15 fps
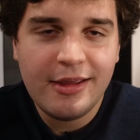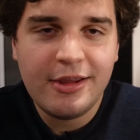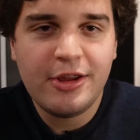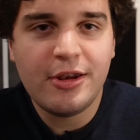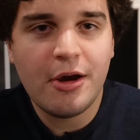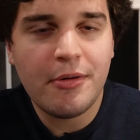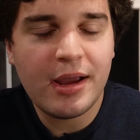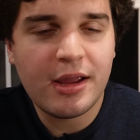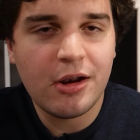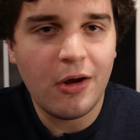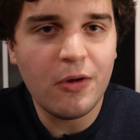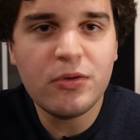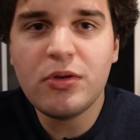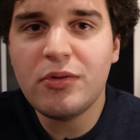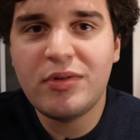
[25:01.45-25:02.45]
You know, I could
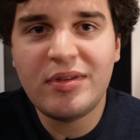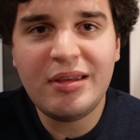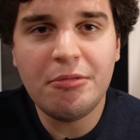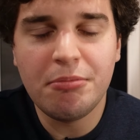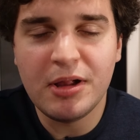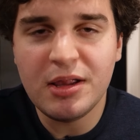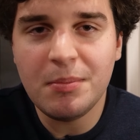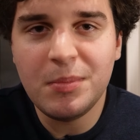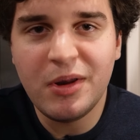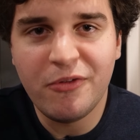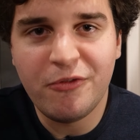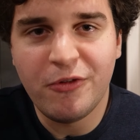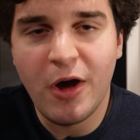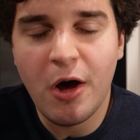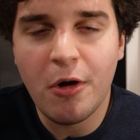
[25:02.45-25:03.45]
also see Willem
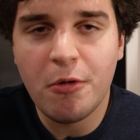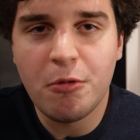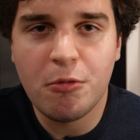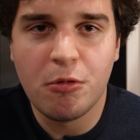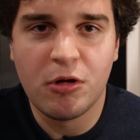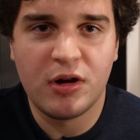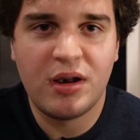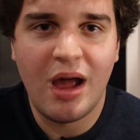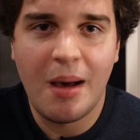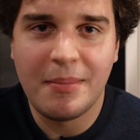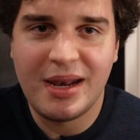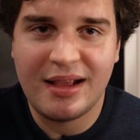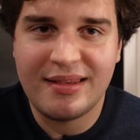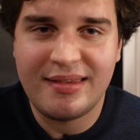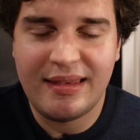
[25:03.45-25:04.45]
Dafoe or
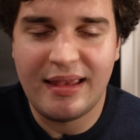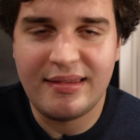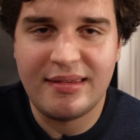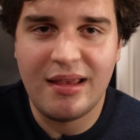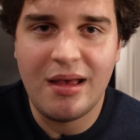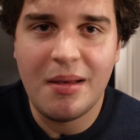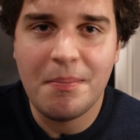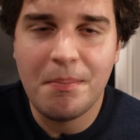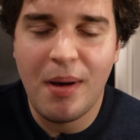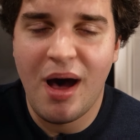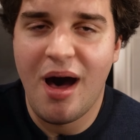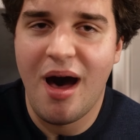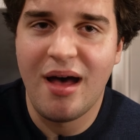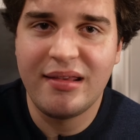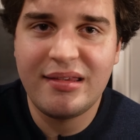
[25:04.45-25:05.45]
Dominic Sessa
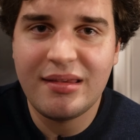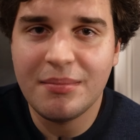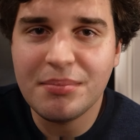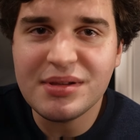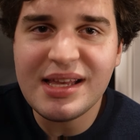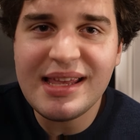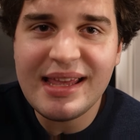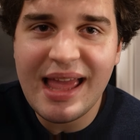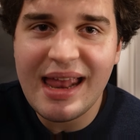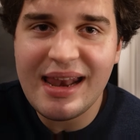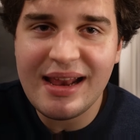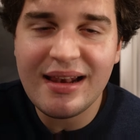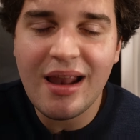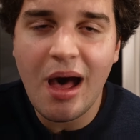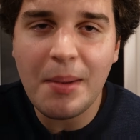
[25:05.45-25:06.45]
possibly
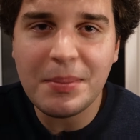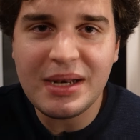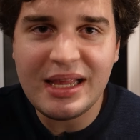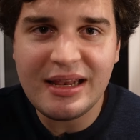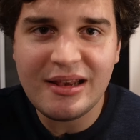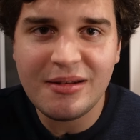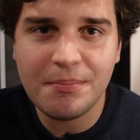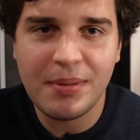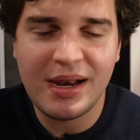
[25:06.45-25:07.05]
getting nominated,